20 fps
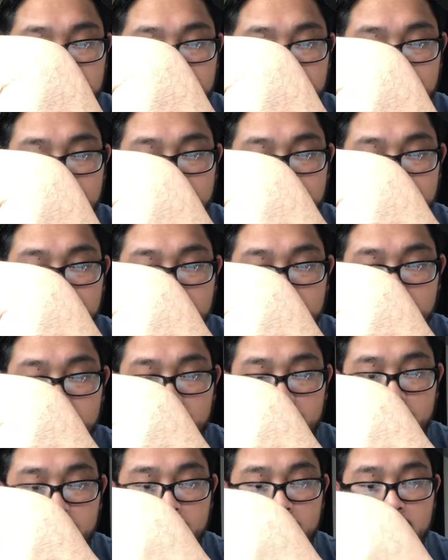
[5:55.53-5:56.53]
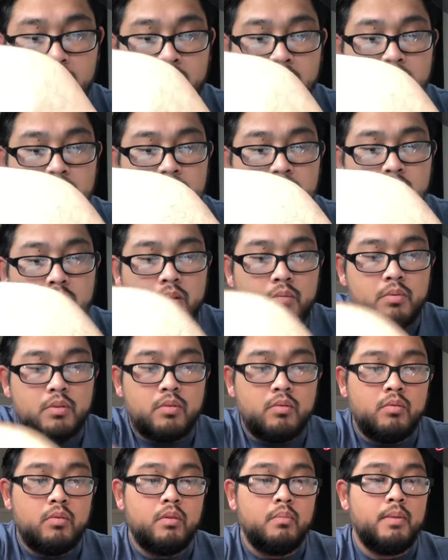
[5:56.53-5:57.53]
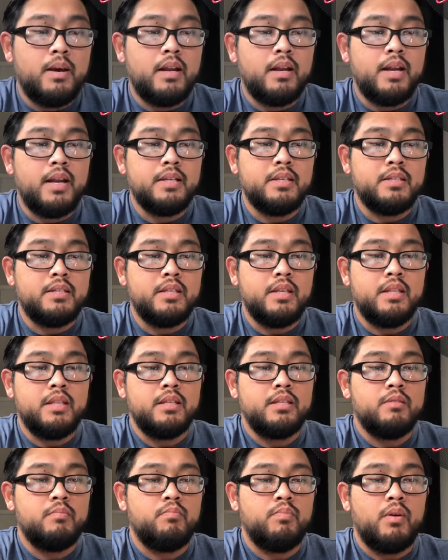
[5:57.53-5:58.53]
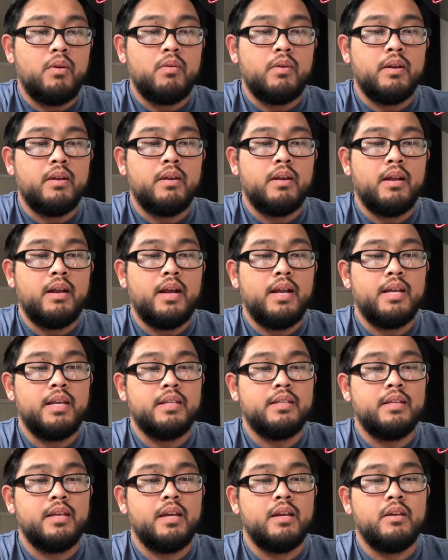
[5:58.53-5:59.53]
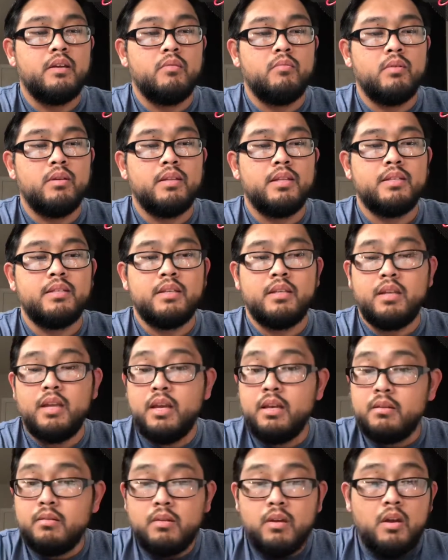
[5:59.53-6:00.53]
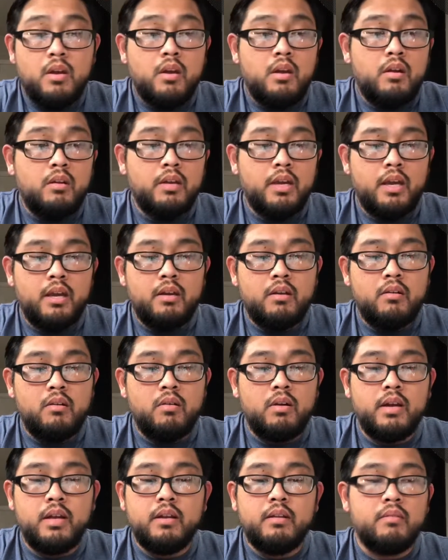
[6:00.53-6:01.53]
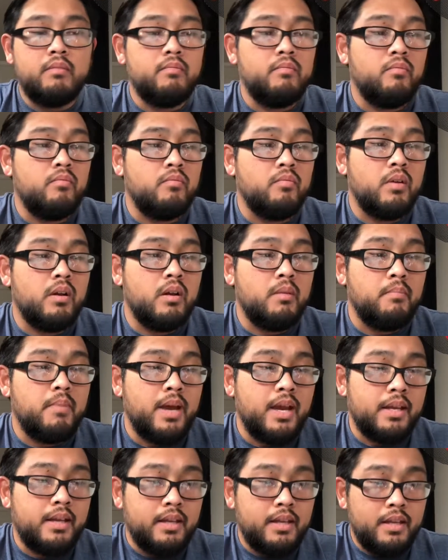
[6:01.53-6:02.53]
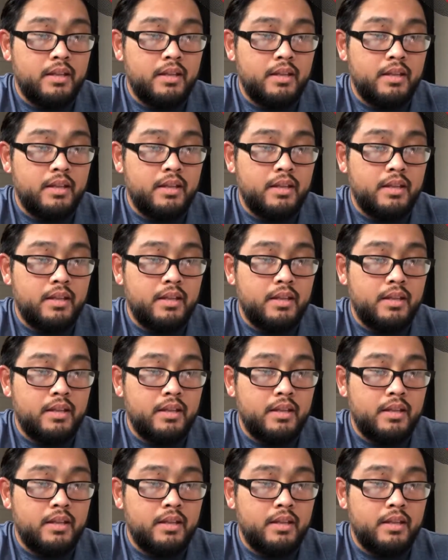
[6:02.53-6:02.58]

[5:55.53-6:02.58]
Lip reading: second time around. And Target was cool about it. I just said, this is broken. I need to get a new one. They said, hey, okay, go ahead and run on back and